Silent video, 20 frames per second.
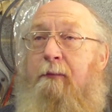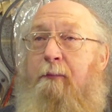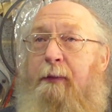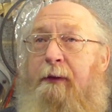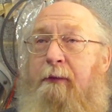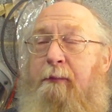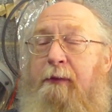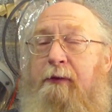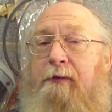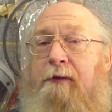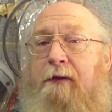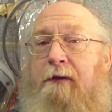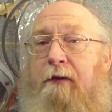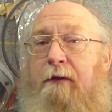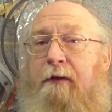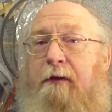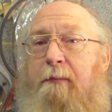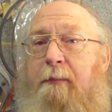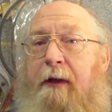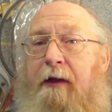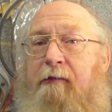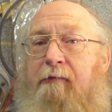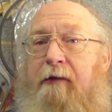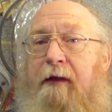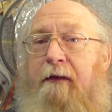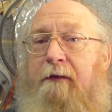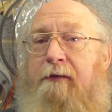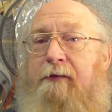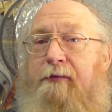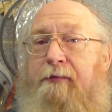Bit of music on in the
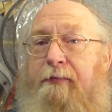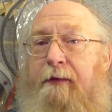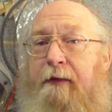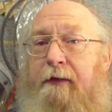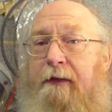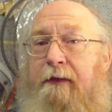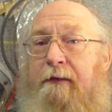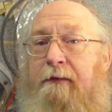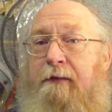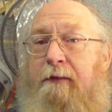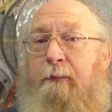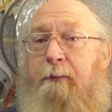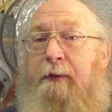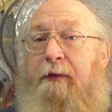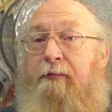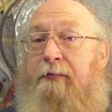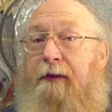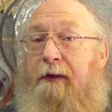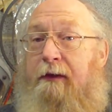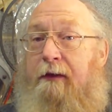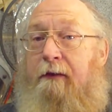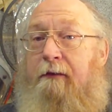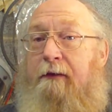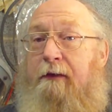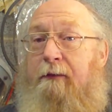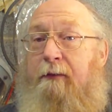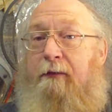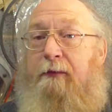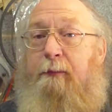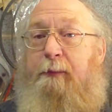background is fine, but if you can't
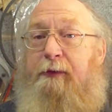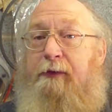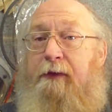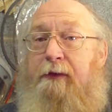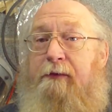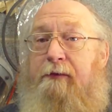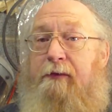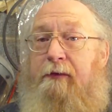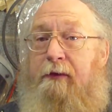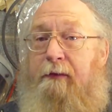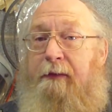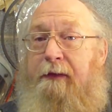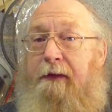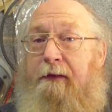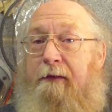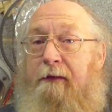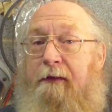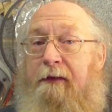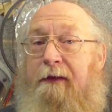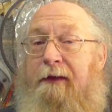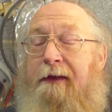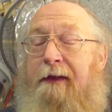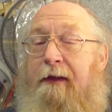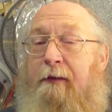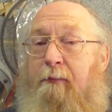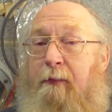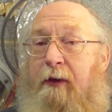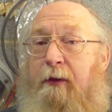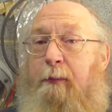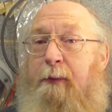hear what the machine's doing,
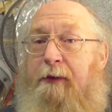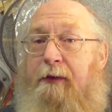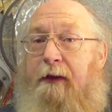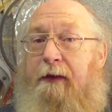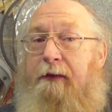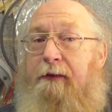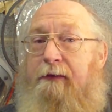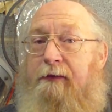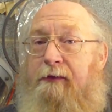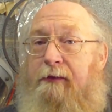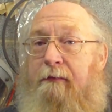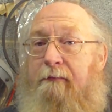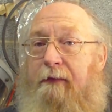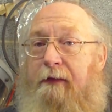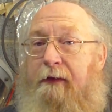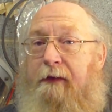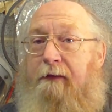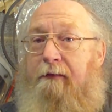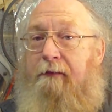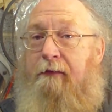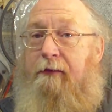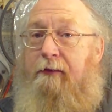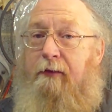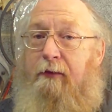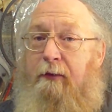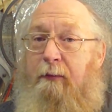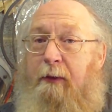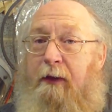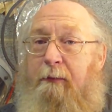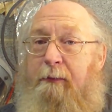it might be telling you something. The
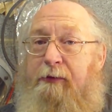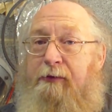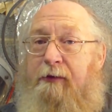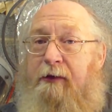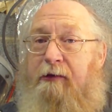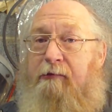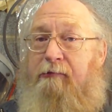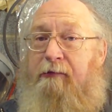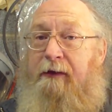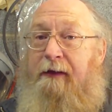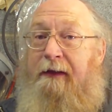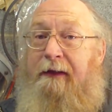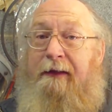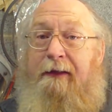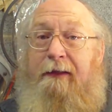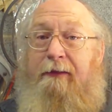tool might be chattering.